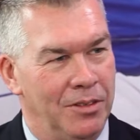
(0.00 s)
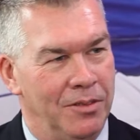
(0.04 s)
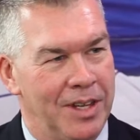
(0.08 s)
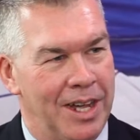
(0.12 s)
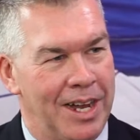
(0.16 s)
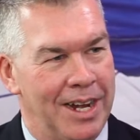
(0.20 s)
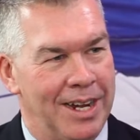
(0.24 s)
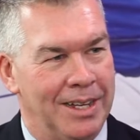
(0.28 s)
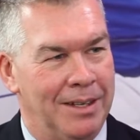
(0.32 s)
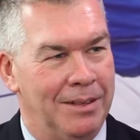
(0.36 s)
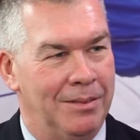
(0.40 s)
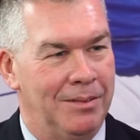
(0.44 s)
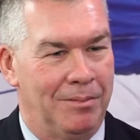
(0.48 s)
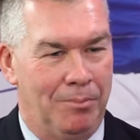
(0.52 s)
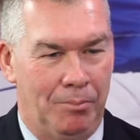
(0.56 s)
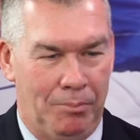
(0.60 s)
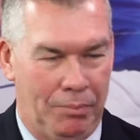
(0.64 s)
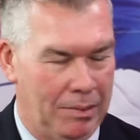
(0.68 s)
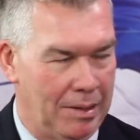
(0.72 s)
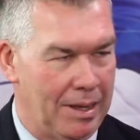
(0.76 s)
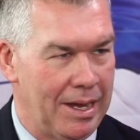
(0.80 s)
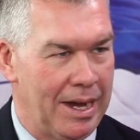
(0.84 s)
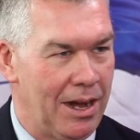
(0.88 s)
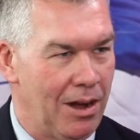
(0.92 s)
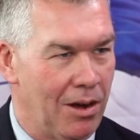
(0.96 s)
you've got a
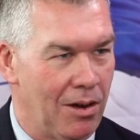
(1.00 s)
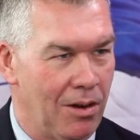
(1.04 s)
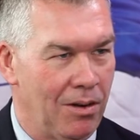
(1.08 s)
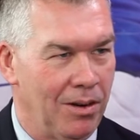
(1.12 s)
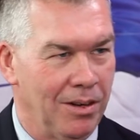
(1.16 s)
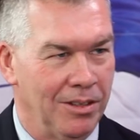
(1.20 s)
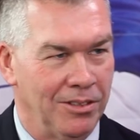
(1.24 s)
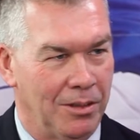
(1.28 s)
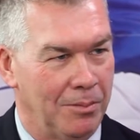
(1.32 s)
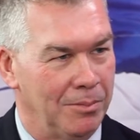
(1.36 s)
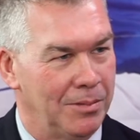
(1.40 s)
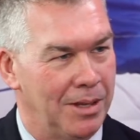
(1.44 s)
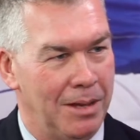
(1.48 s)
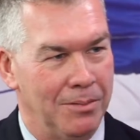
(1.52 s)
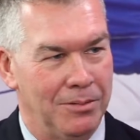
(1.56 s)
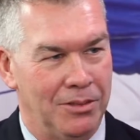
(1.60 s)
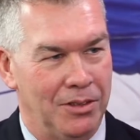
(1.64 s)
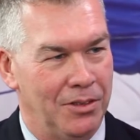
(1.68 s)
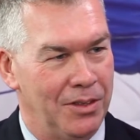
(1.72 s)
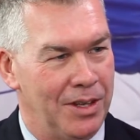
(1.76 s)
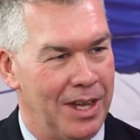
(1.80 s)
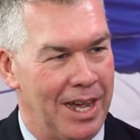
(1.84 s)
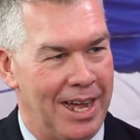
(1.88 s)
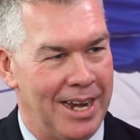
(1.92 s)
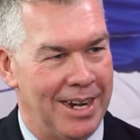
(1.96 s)
player, sometimes
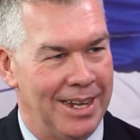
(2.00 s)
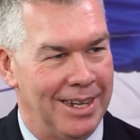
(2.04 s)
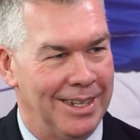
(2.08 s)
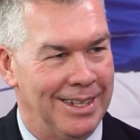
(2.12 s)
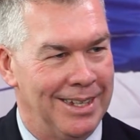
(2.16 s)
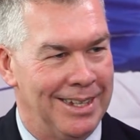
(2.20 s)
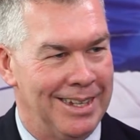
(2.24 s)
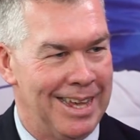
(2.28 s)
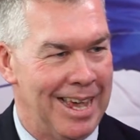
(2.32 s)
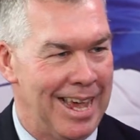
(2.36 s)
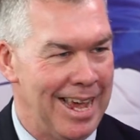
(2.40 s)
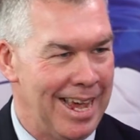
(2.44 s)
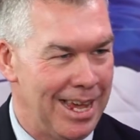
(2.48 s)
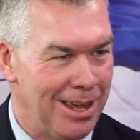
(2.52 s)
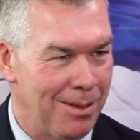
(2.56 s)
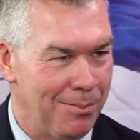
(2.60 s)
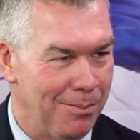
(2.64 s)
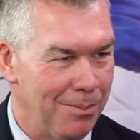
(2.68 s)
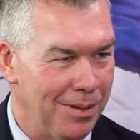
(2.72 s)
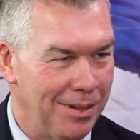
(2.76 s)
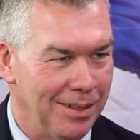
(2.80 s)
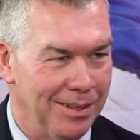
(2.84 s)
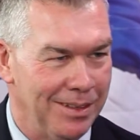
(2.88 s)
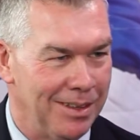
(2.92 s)
you've got a game